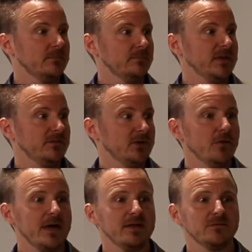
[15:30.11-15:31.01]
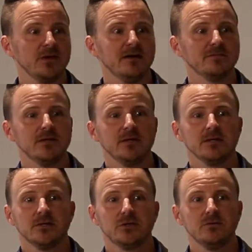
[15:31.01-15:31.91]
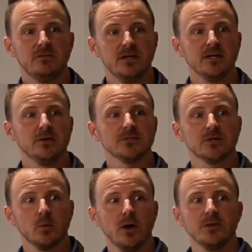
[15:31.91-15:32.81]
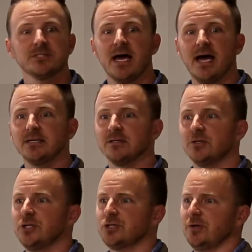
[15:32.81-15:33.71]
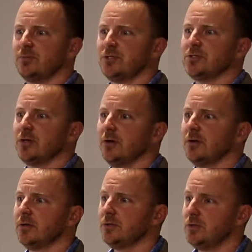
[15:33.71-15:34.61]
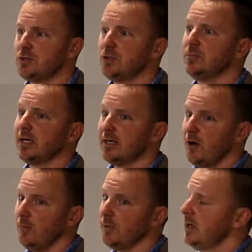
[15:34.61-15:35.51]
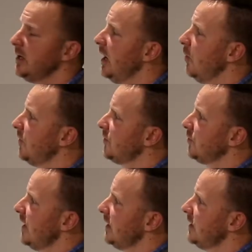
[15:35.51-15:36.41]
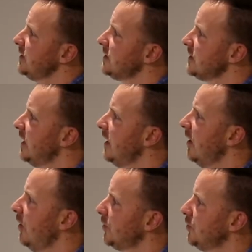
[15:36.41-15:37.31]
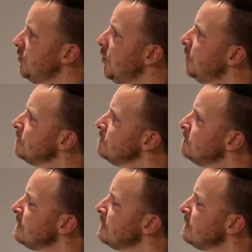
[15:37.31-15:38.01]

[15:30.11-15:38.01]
Many of you know that. If you have good videos that are well tagged, good descriptions on YouTube, it can help with your rankings on Google.